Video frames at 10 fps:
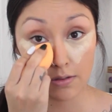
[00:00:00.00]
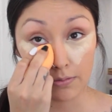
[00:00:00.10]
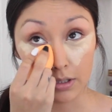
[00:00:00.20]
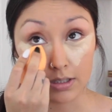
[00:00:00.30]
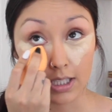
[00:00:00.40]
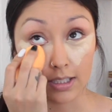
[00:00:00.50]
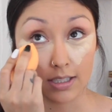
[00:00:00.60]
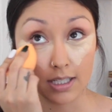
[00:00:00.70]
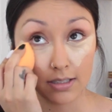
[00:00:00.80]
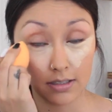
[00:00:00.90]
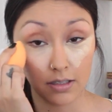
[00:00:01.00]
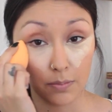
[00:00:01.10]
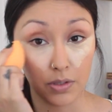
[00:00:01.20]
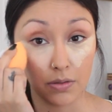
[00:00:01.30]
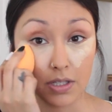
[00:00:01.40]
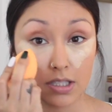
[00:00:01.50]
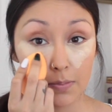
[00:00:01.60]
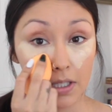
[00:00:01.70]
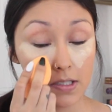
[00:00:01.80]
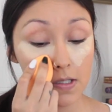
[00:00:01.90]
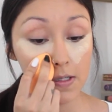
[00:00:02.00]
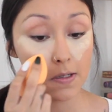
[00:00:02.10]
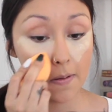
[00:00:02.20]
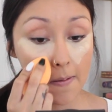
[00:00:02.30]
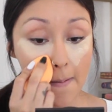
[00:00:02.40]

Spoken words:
Real Techniques beauty sponge.